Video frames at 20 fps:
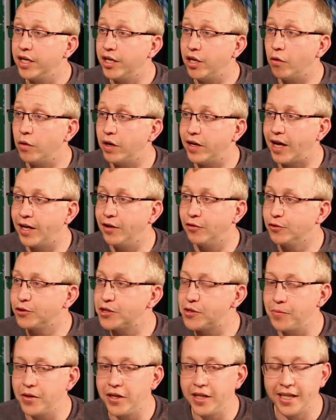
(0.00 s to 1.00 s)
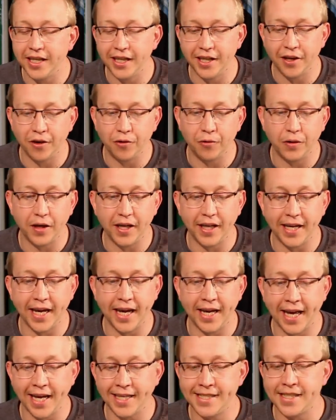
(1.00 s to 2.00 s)
You know, and, and ultimately, you know, it,
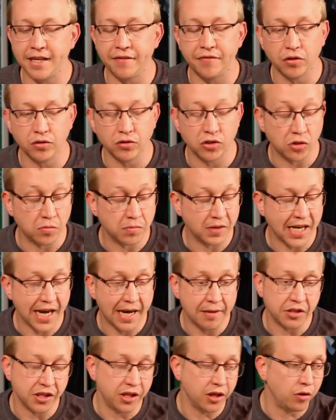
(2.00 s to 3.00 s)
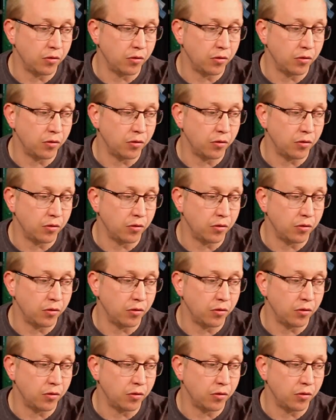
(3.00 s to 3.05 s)
it gets difficult sometimes.